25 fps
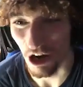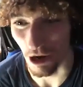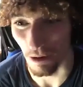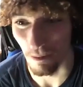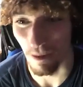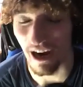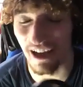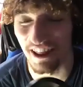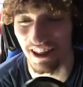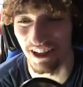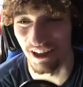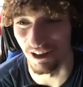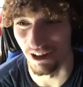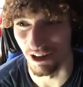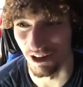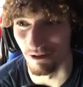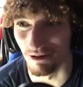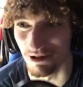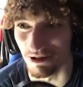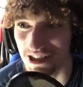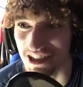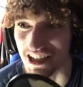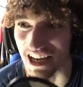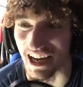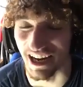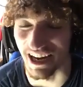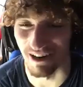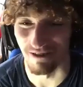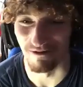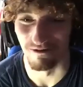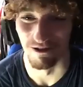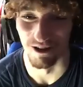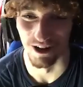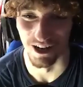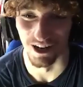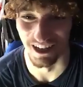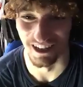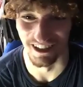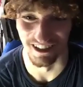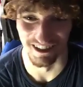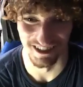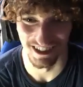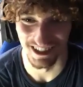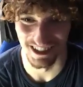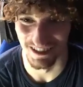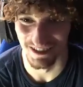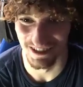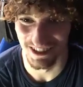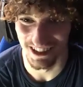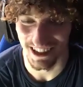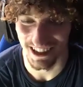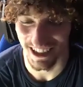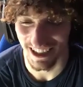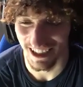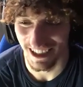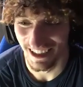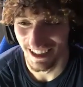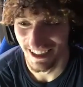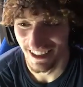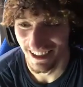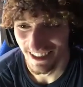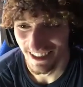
Or am I the only sane one or some shit?